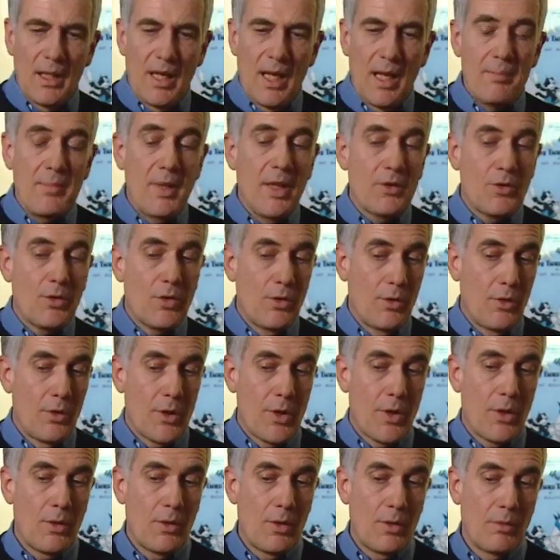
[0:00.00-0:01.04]
I met Joe
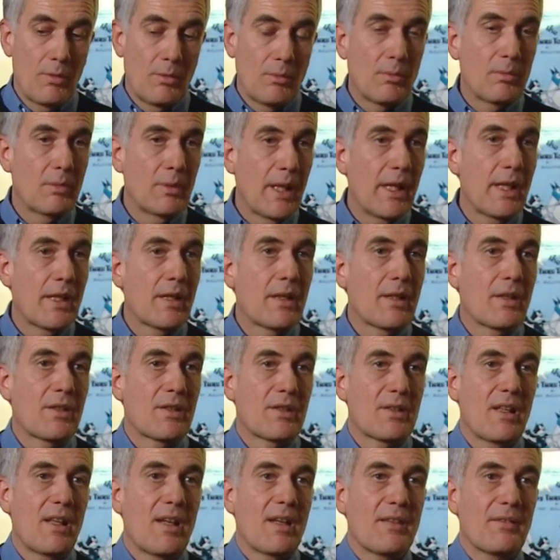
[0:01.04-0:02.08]
Oriolo late in
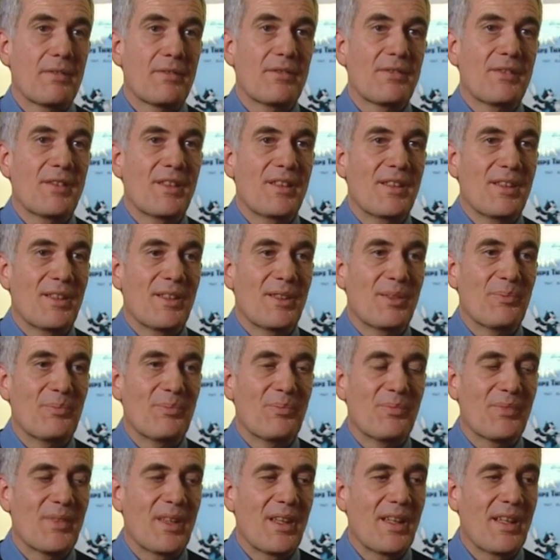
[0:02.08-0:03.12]
his life,
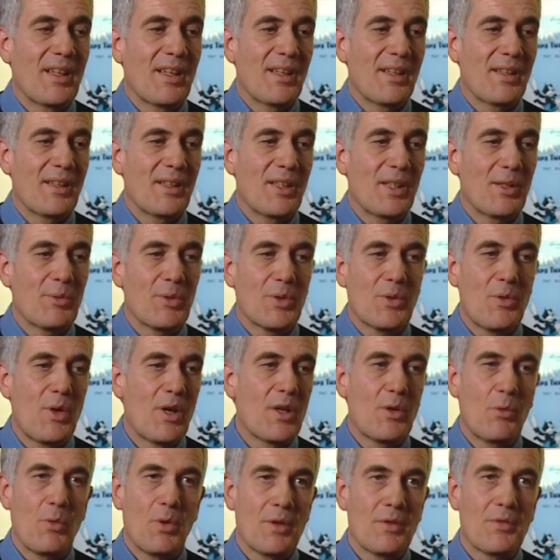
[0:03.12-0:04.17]
um, and he was
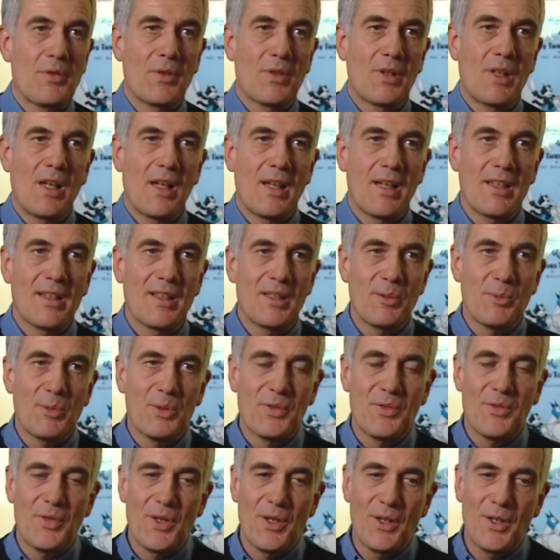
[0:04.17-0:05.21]
quite a wonderful guy. He
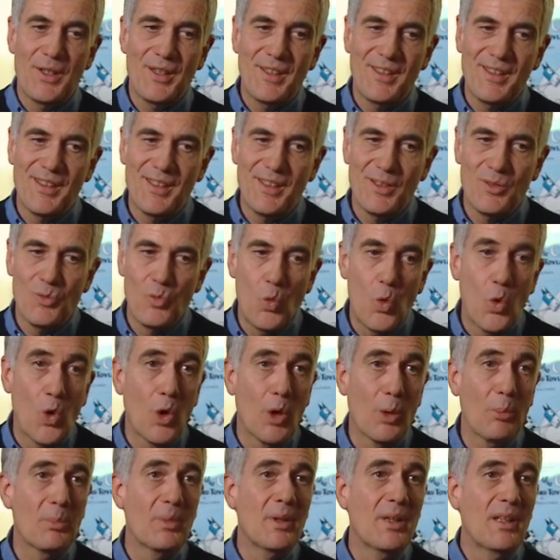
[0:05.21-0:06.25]
was very uh,
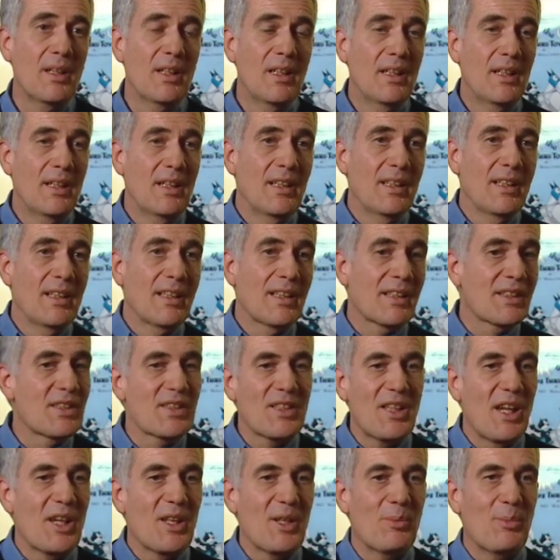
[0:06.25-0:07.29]
warm,
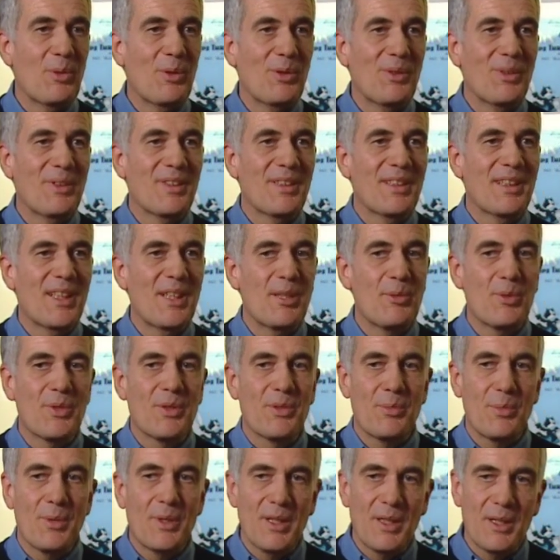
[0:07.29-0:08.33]
excitable. He
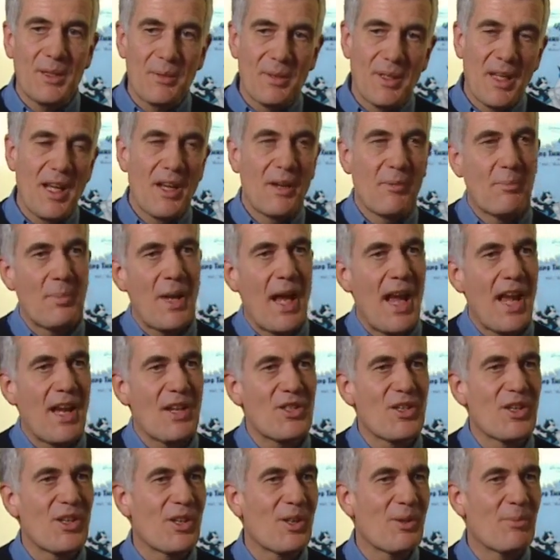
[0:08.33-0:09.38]
was really kind of
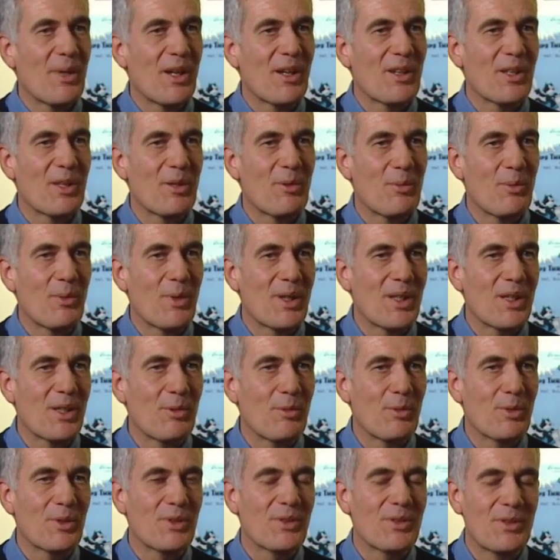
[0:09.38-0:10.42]
passionate about he, what
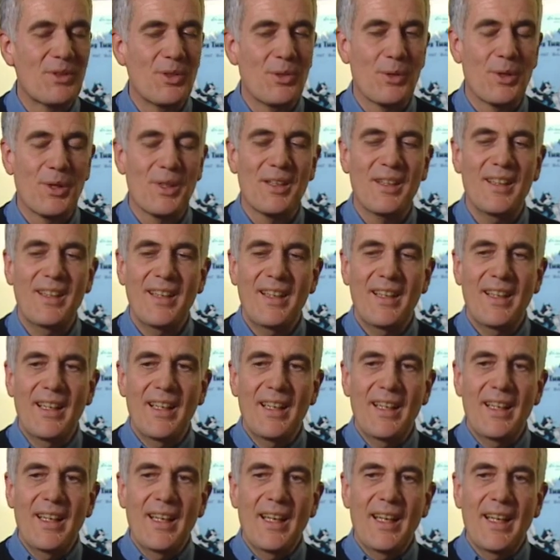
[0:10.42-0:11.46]
he was doing,
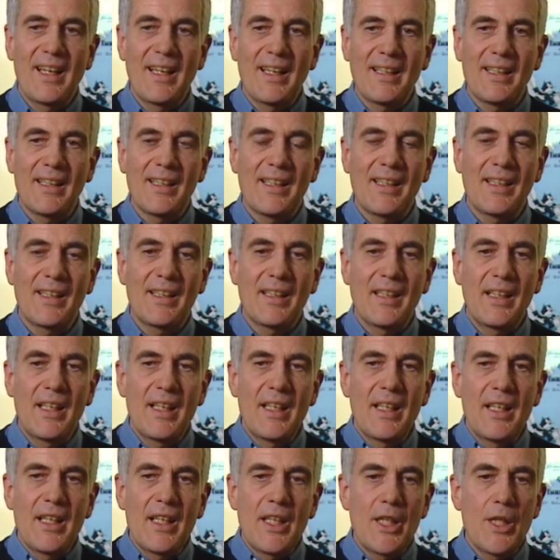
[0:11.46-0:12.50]
and uh,
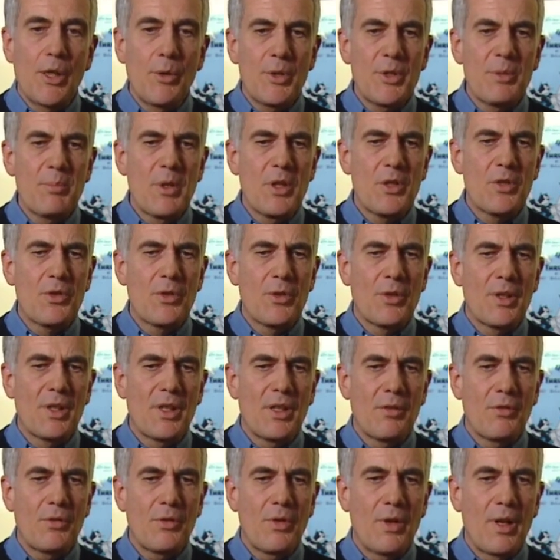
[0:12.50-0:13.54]
he always made sure to
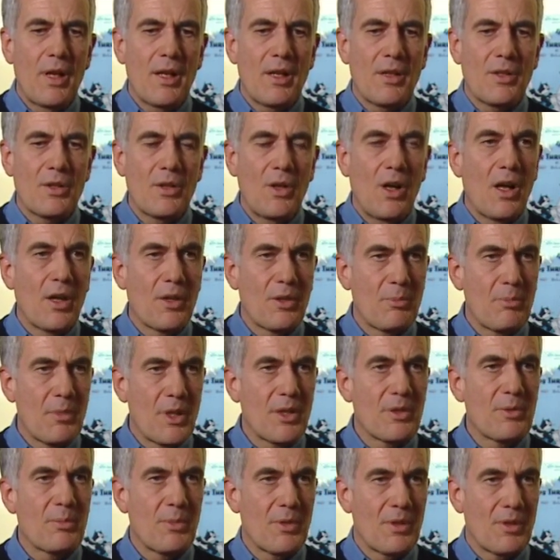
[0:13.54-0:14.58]
give credit to Otto
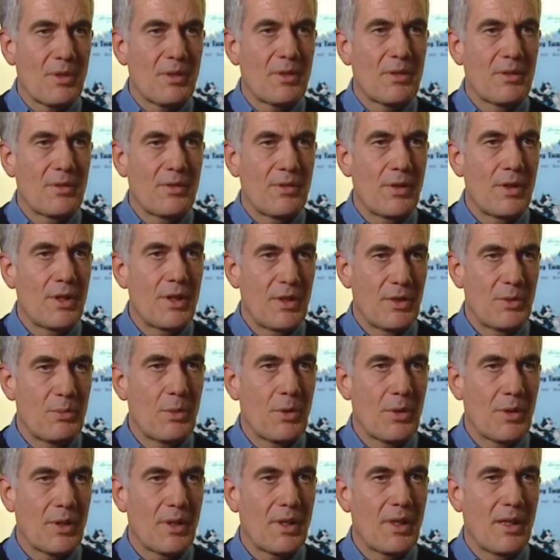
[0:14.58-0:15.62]
Mesmer for his
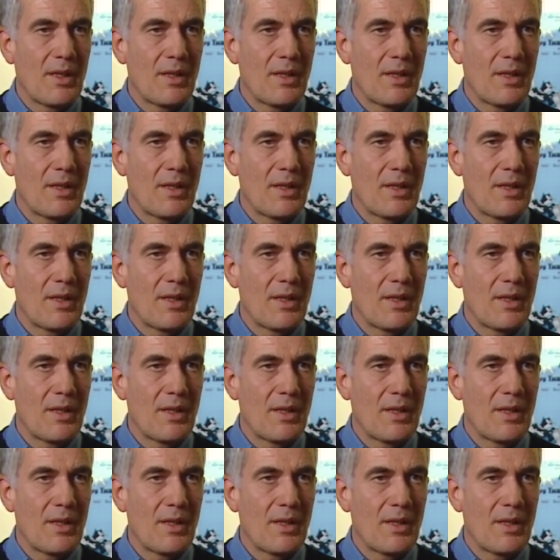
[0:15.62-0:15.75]
work